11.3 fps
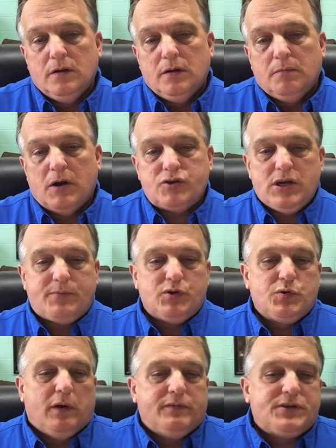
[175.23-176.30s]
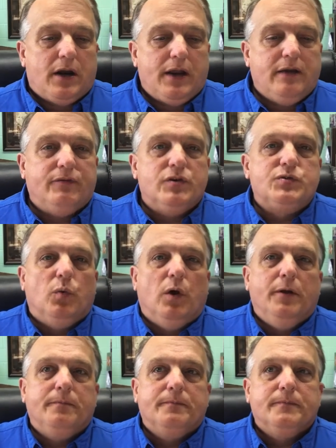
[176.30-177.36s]
Mark chapter 12, starting in verse
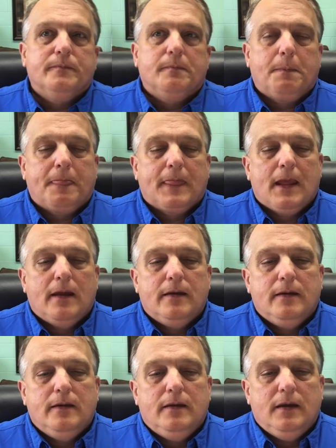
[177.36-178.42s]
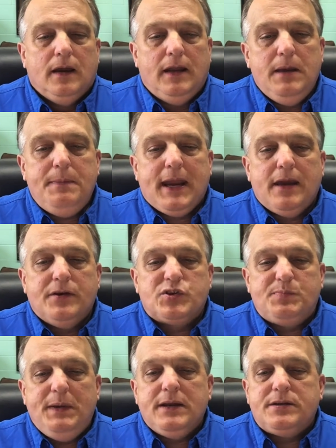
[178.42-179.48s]
1. And he began to
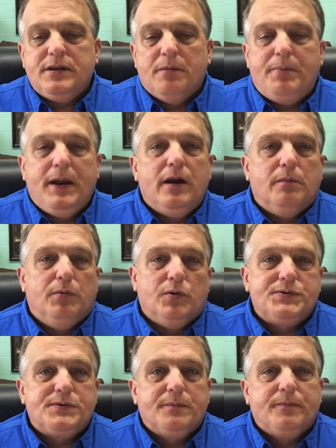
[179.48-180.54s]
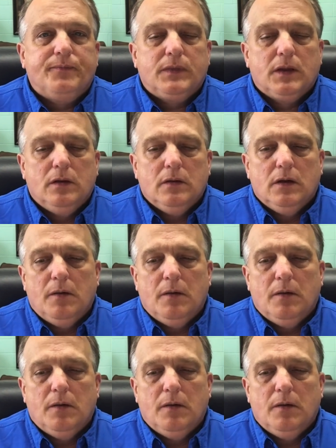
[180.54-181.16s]
speak to them parables. A